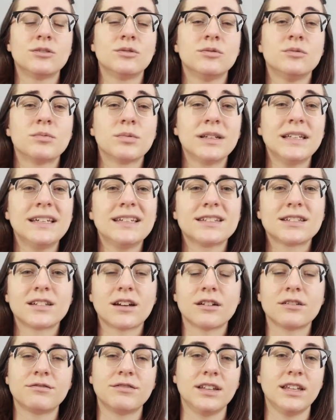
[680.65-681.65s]
to really
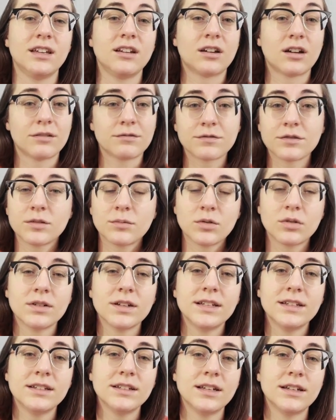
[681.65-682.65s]
start feeling comfortable
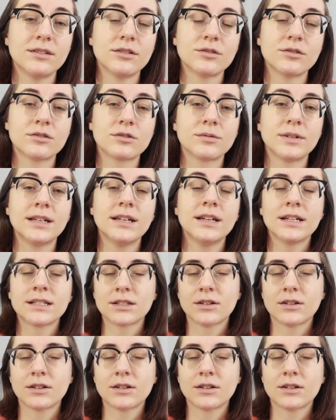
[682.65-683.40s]
in the industry,